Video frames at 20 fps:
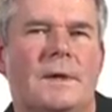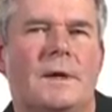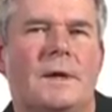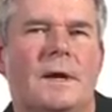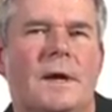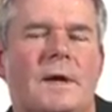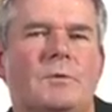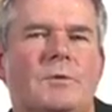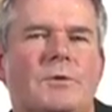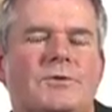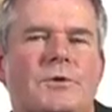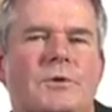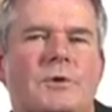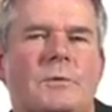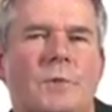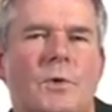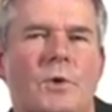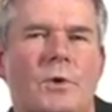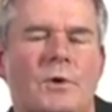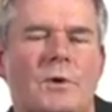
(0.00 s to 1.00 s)
And we'll talk
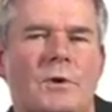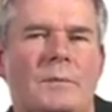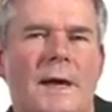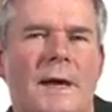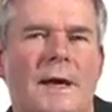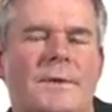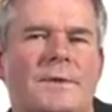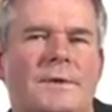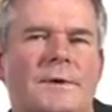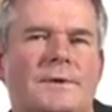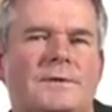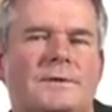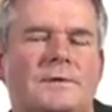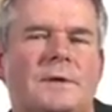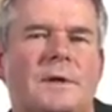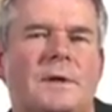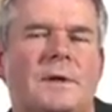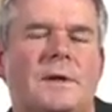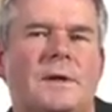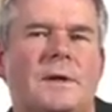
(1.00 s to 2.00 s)
more about this
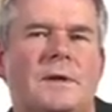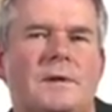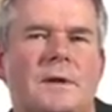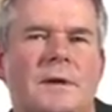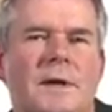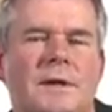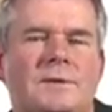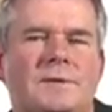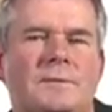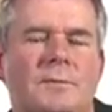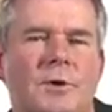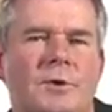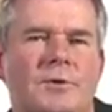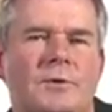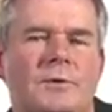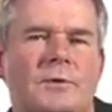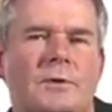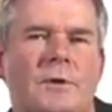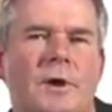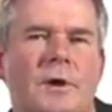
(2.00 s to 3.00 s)
in the next
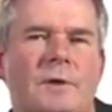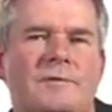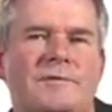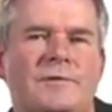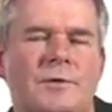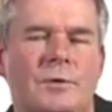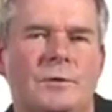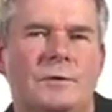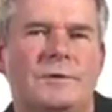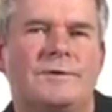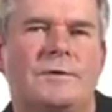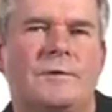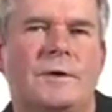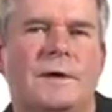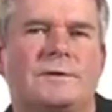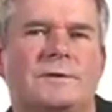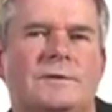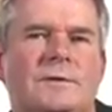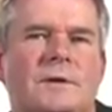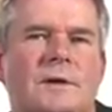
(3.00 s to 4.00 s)
module on fuels for
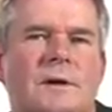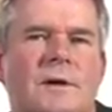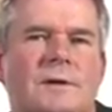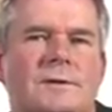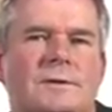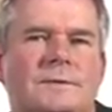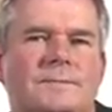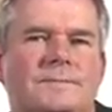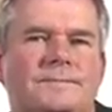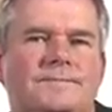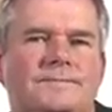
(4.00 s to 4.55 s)
exercise.